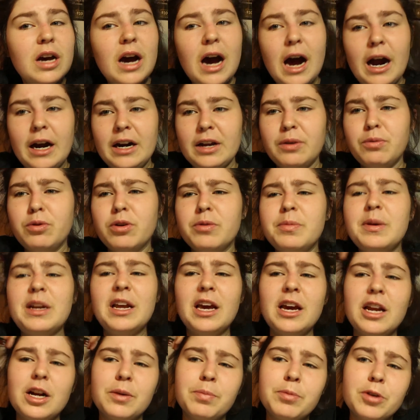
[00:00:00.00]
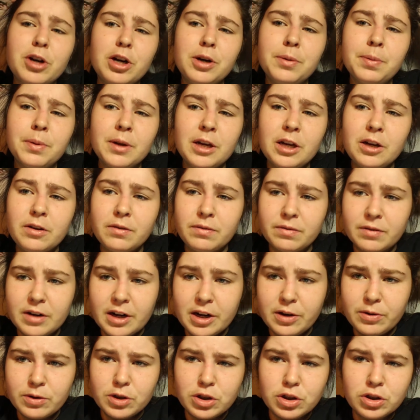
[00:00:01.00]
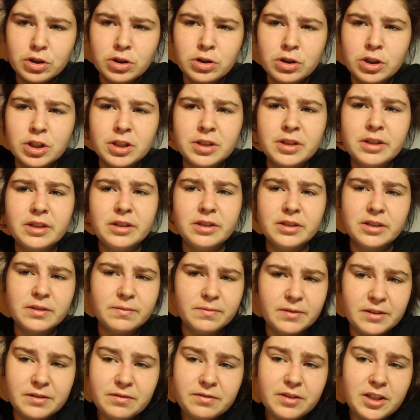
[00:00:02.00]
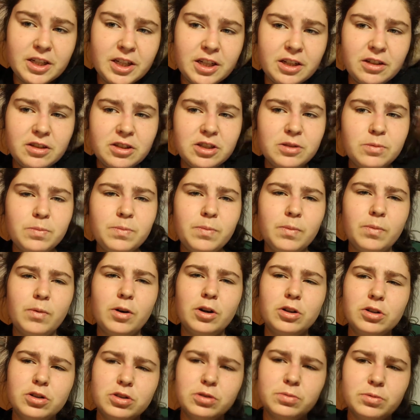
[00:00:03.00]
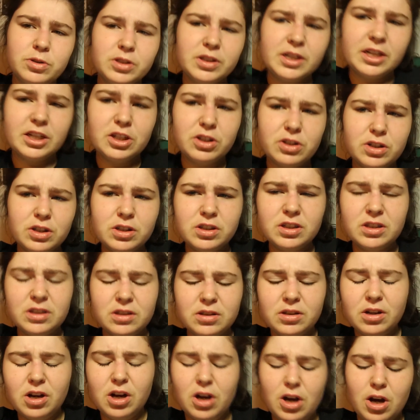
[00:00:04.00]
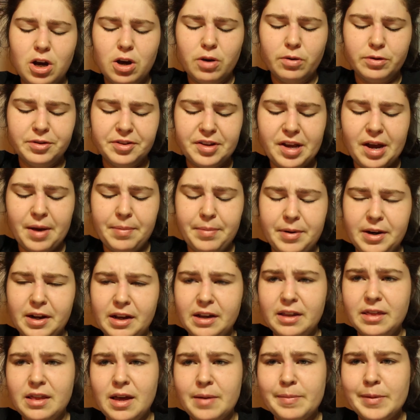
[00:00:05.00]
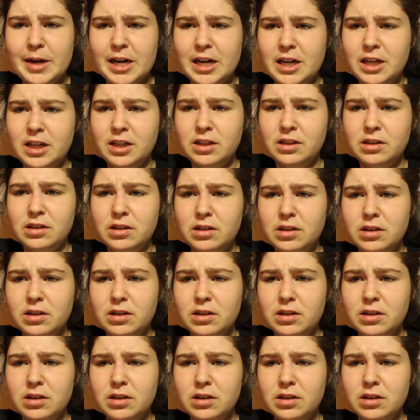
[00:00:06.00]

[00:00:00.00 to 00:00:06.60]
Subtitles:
And it would have been inappropriate for anyone younger than 15 to watch someone take drugs and what's happening in their mind.